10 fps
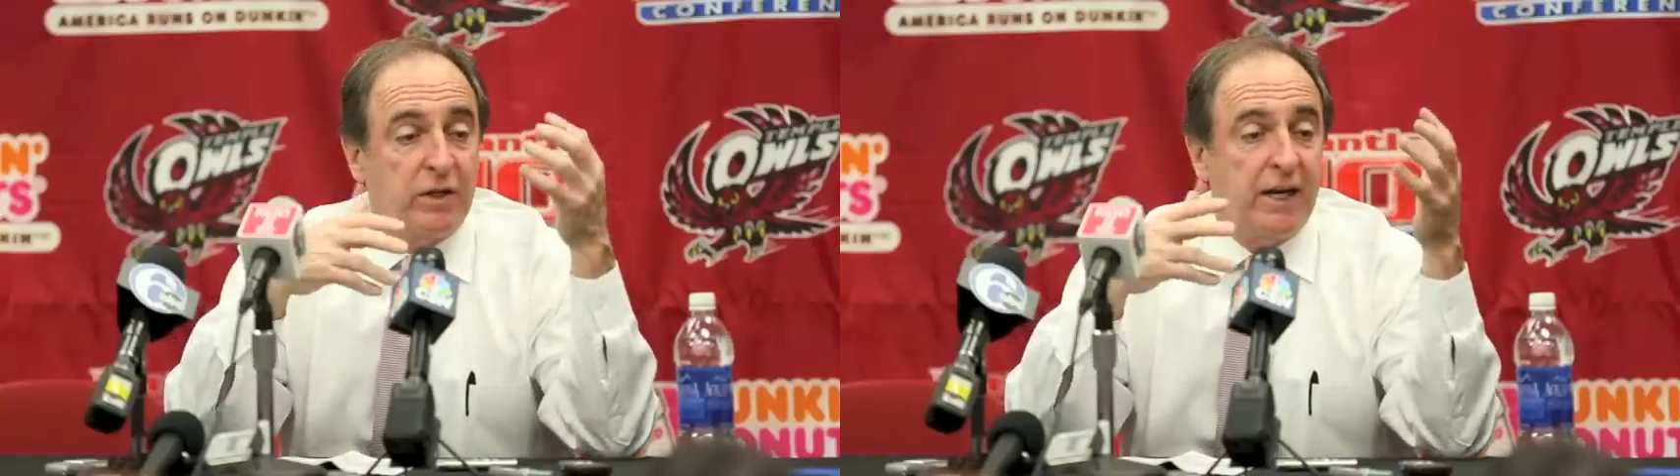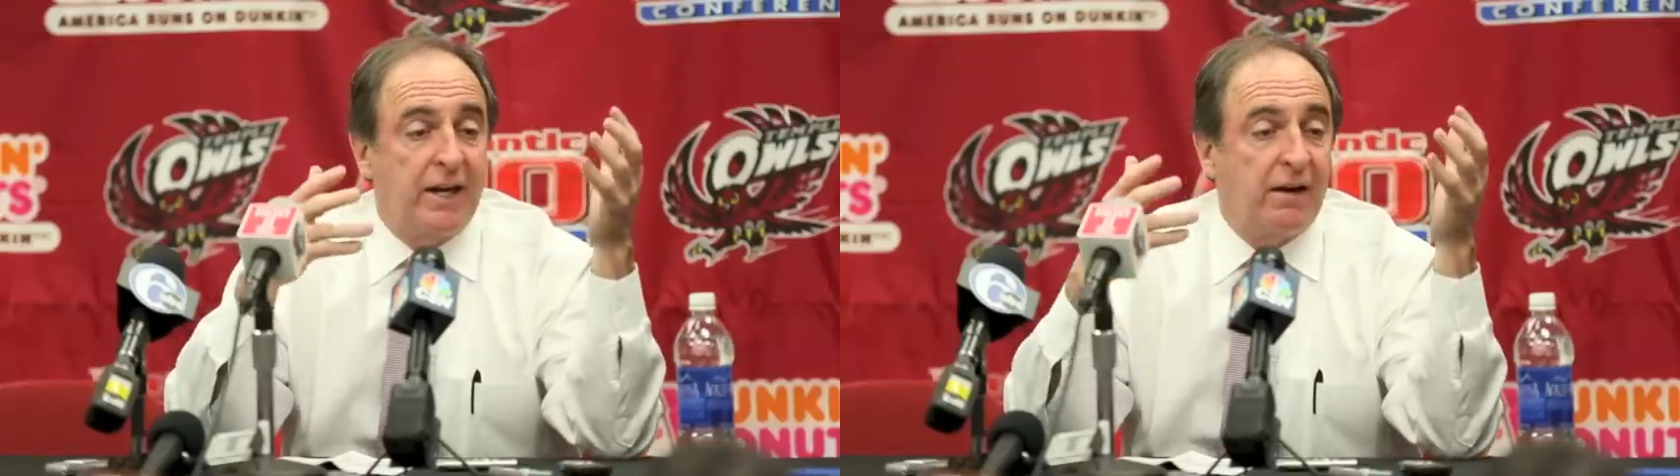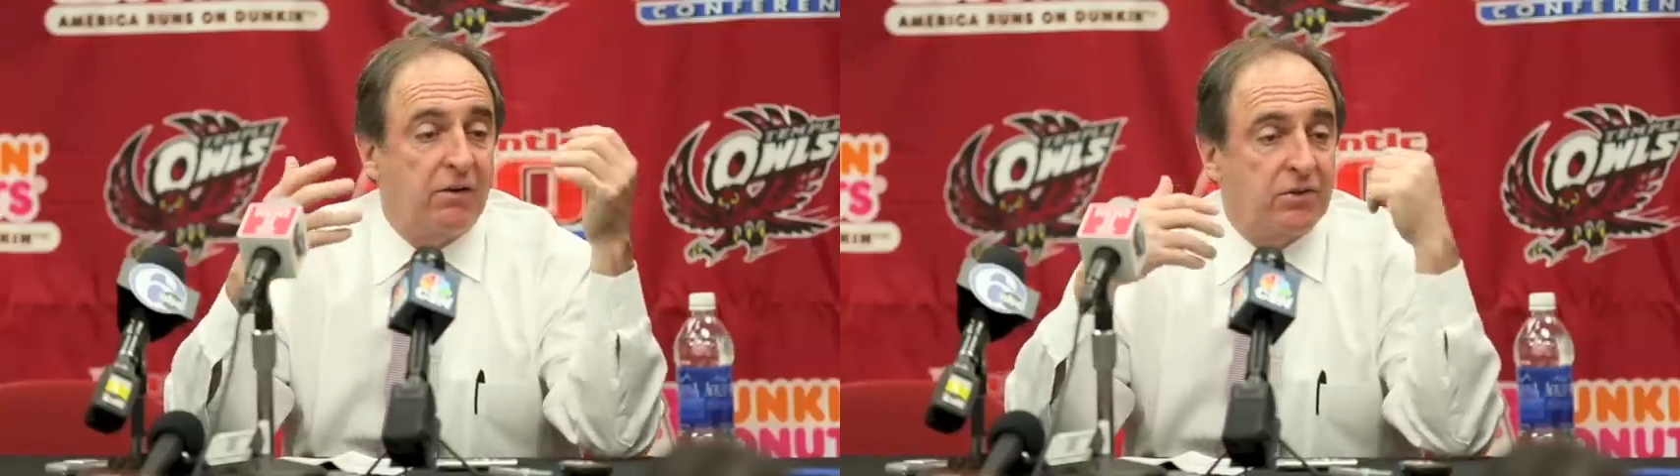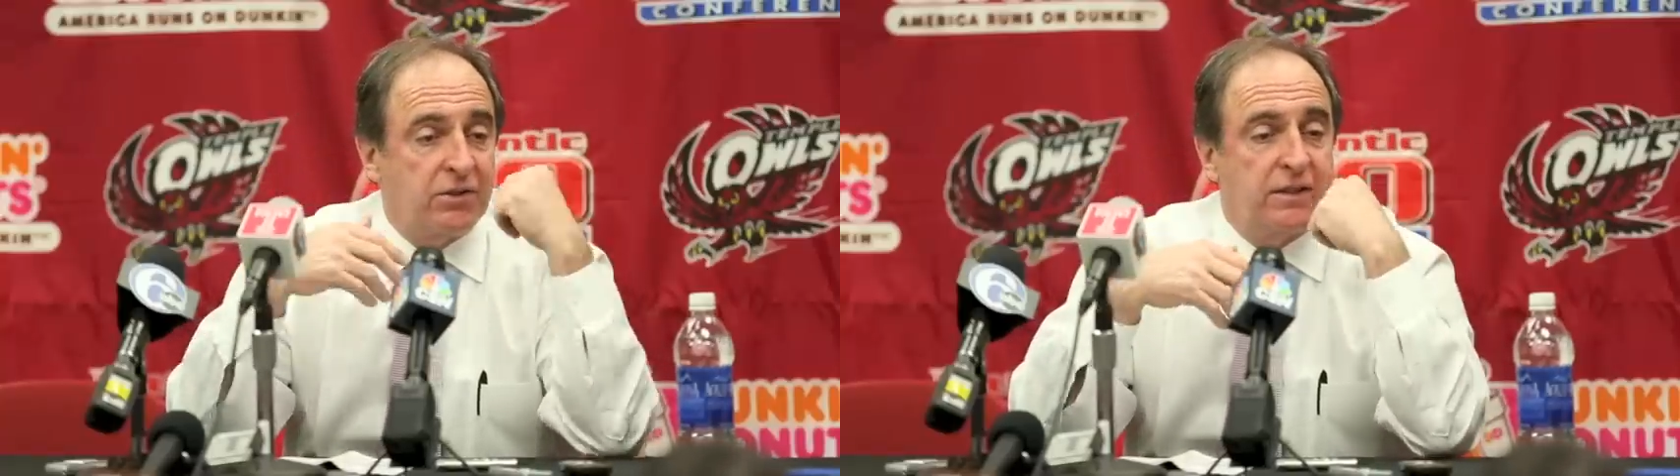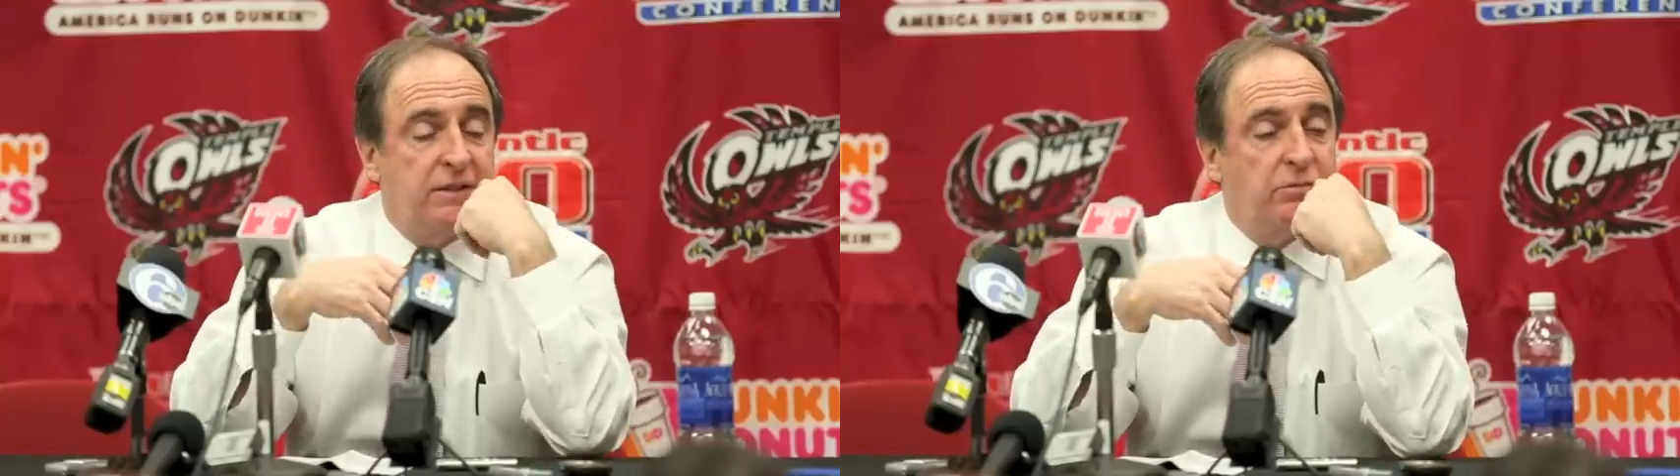we had
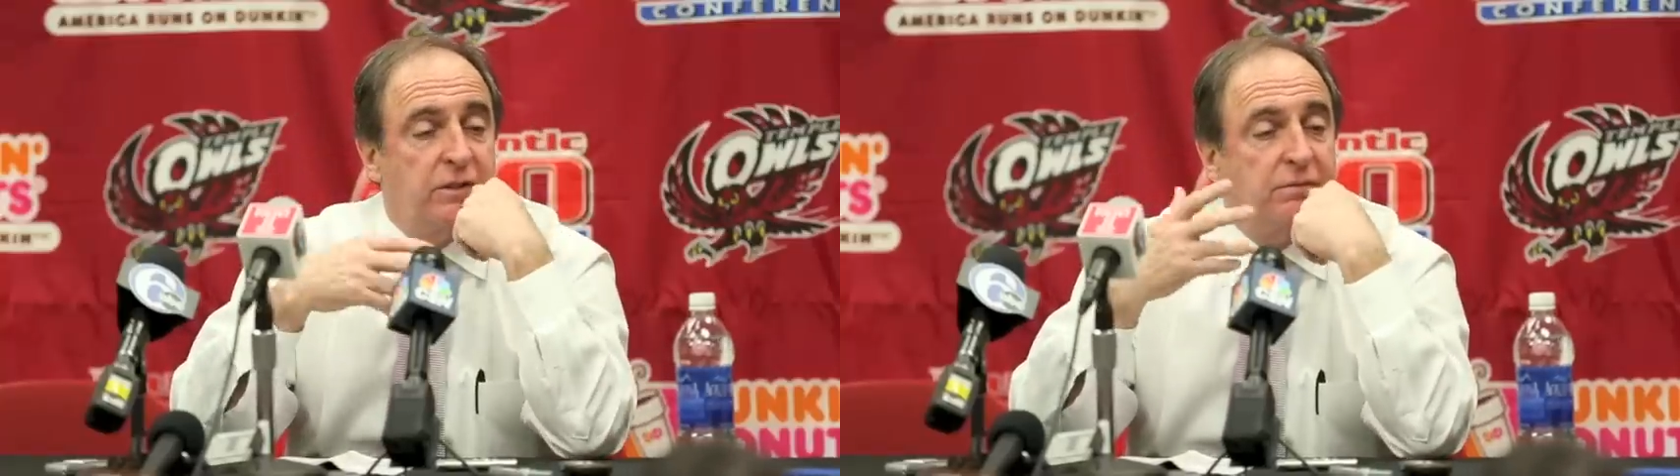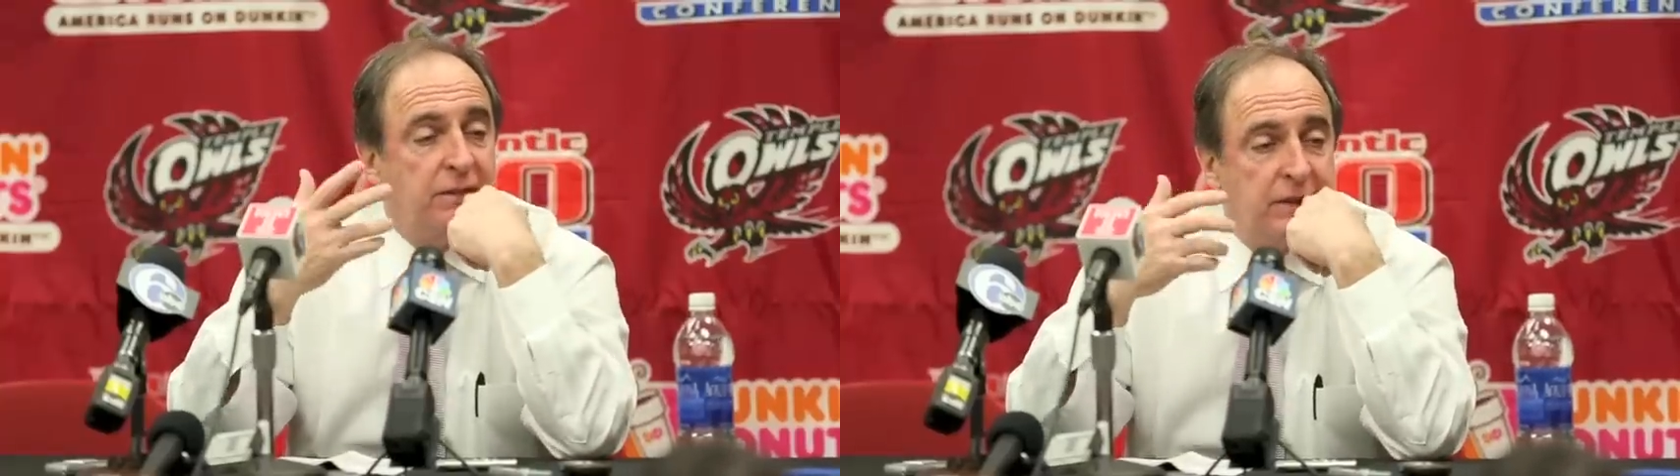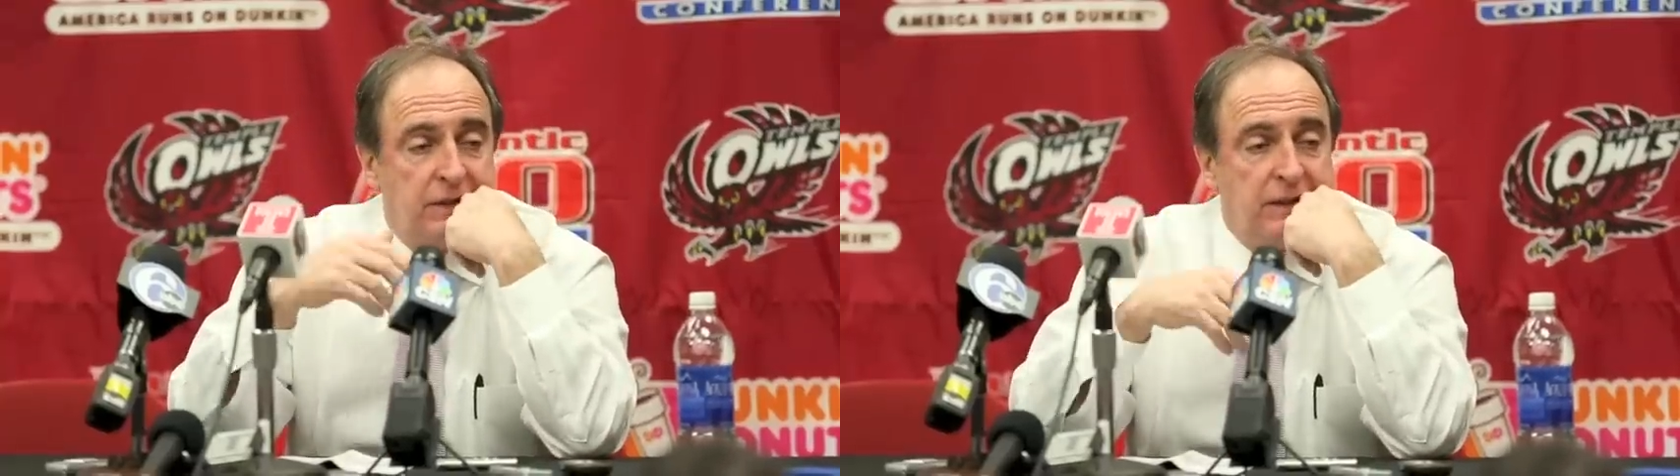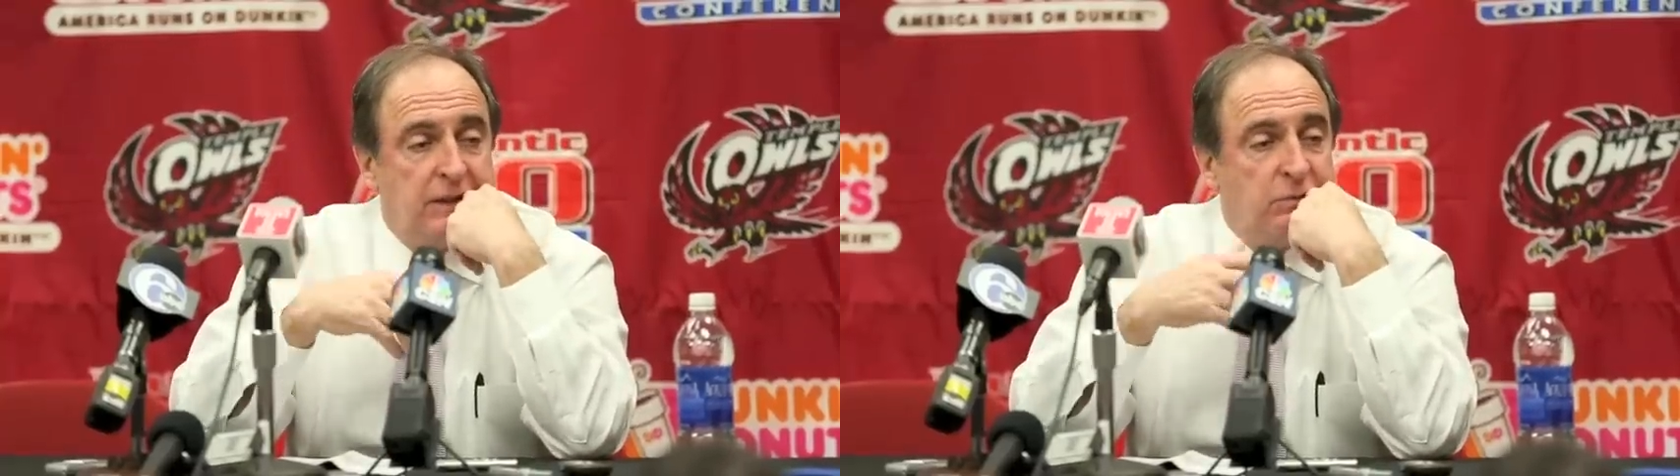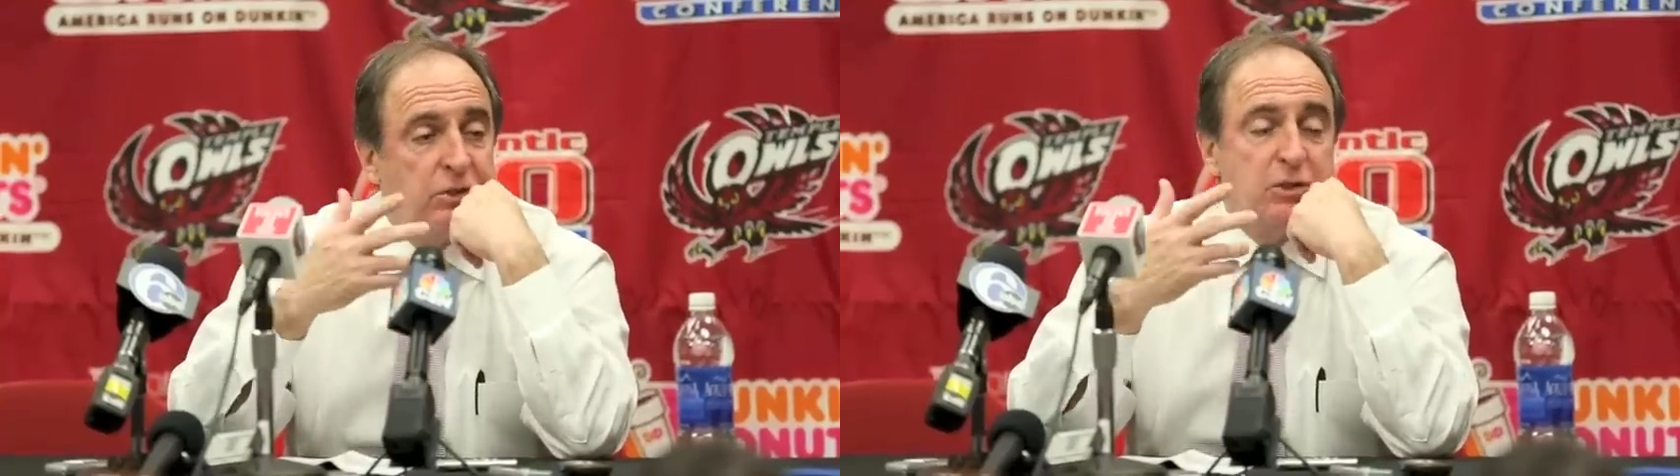ours, and then we